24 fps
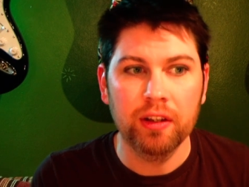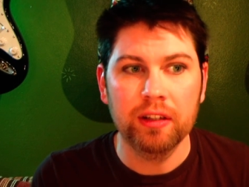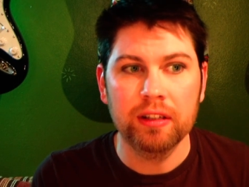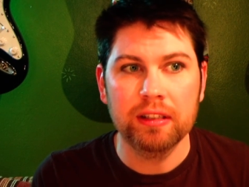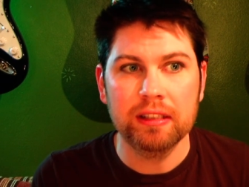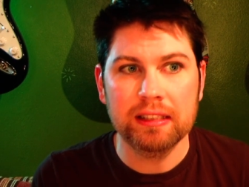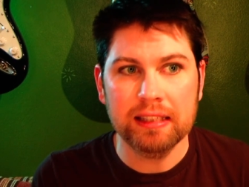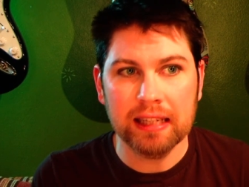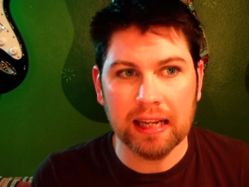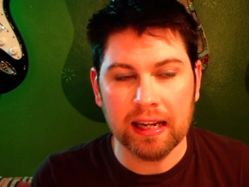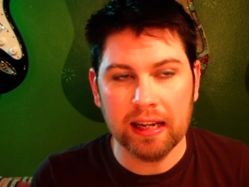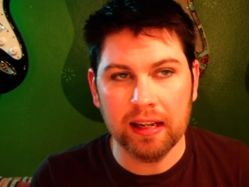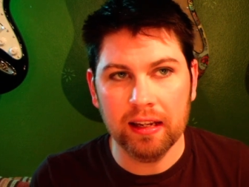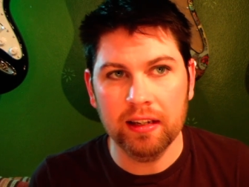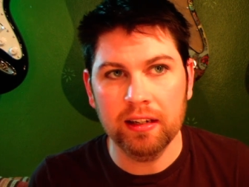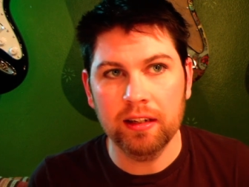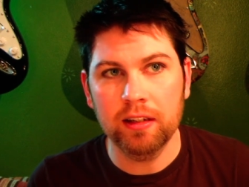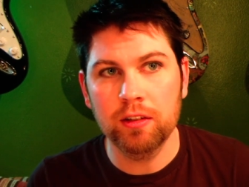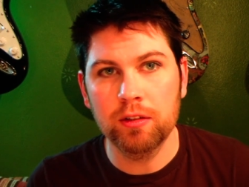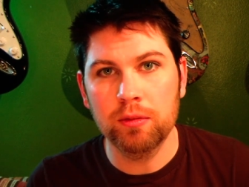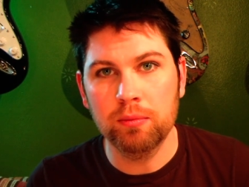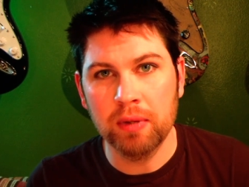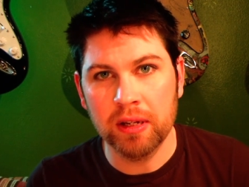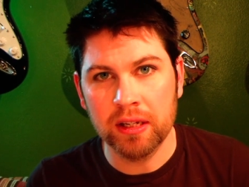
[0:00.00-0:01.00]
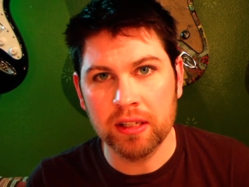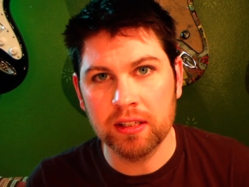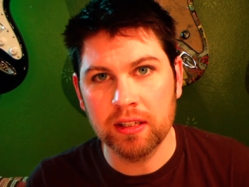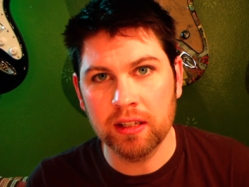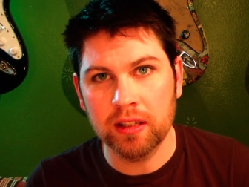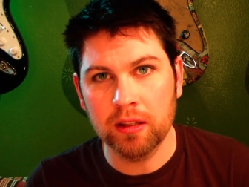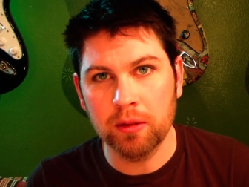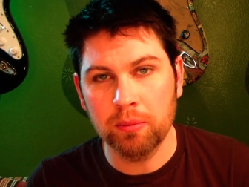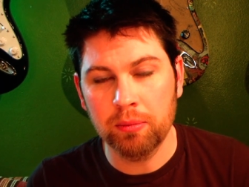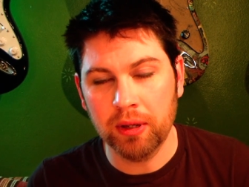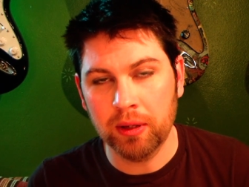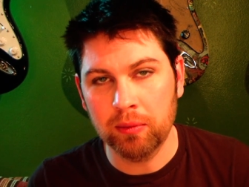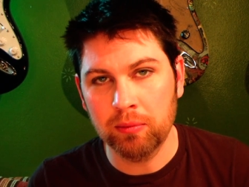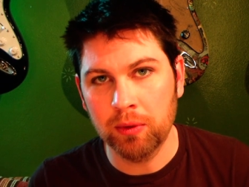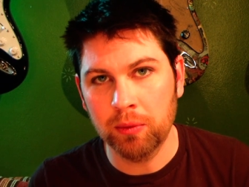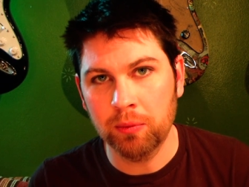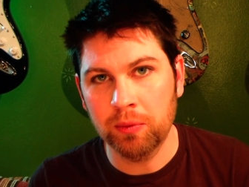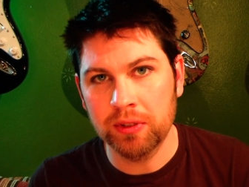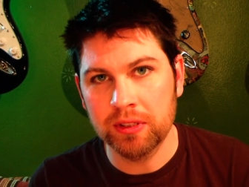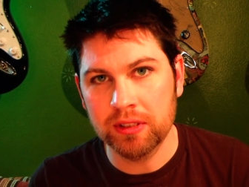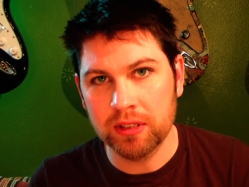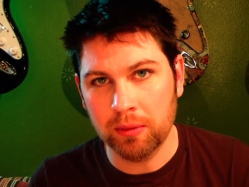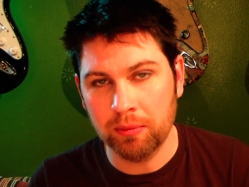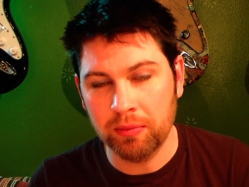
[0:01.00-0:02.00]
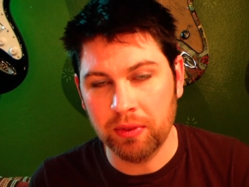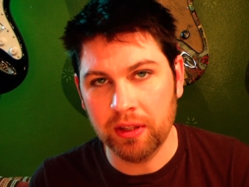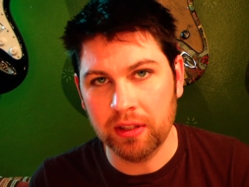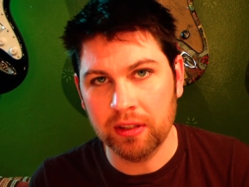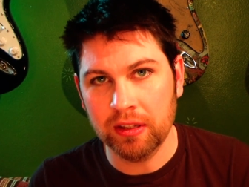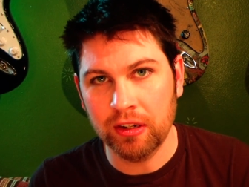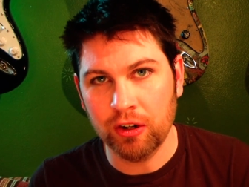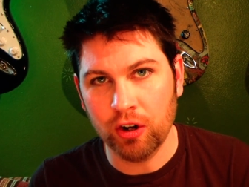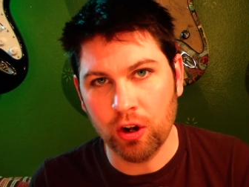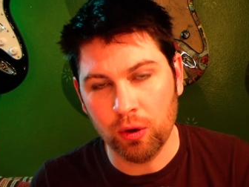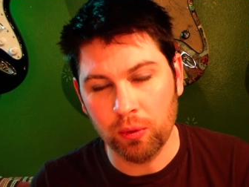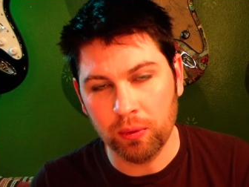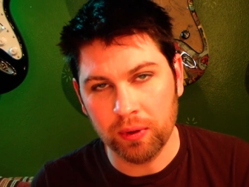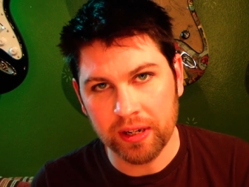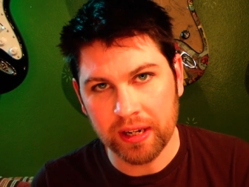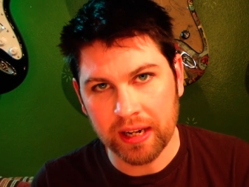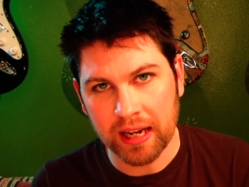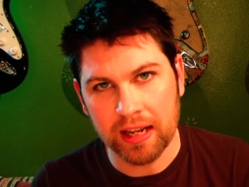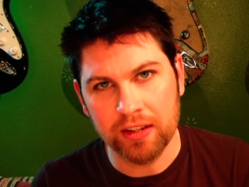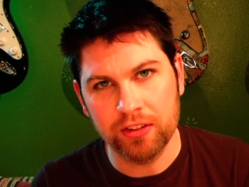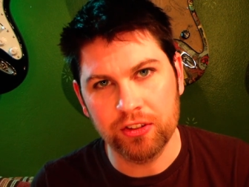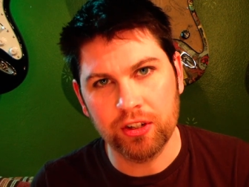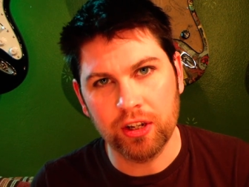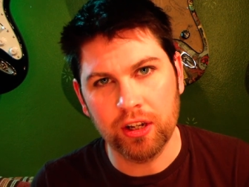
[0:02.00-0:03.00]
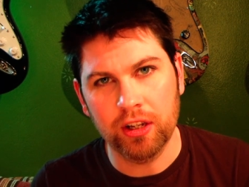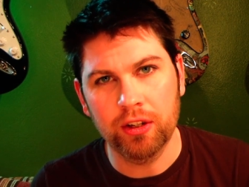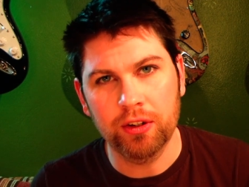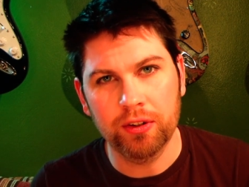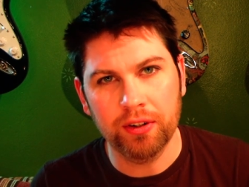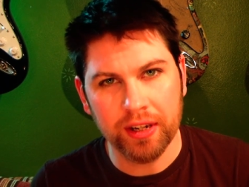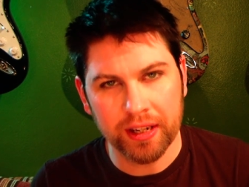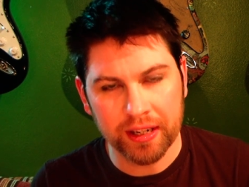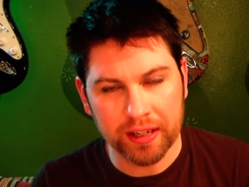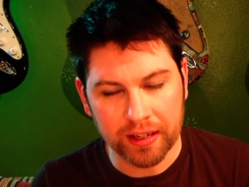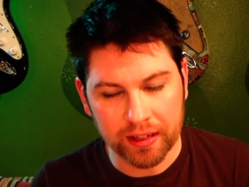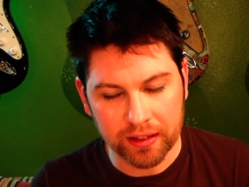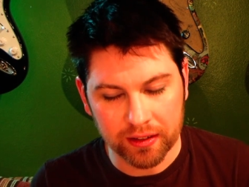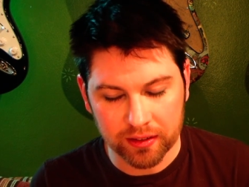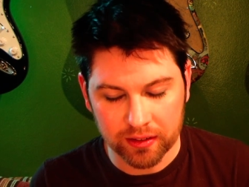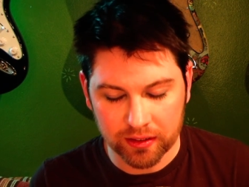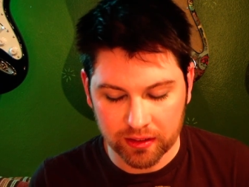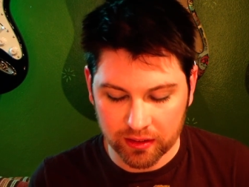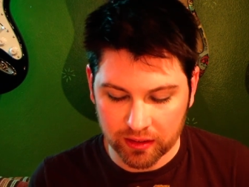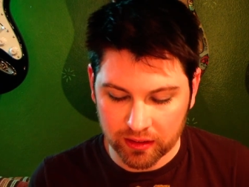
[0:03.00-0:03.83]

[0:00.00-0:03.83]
Second is mixing the pigment with something that already has color in it.